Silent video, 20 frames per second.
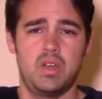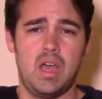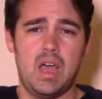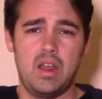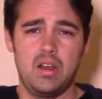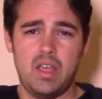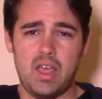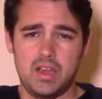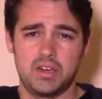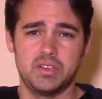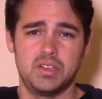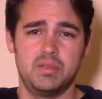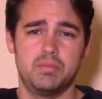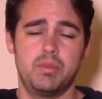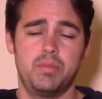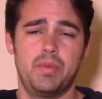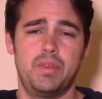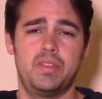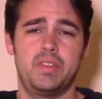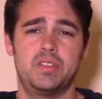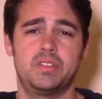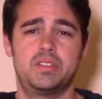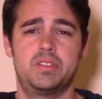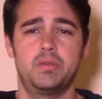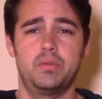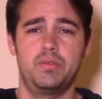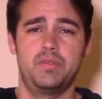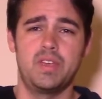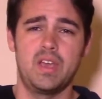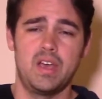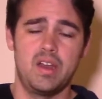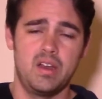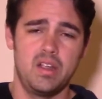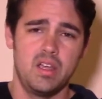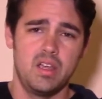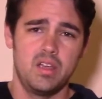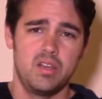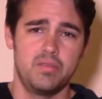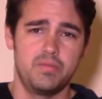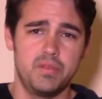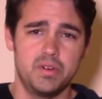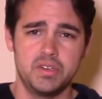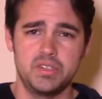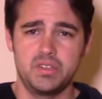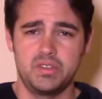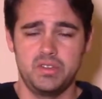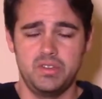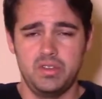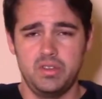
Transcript: how to actually implement this. So we've got First,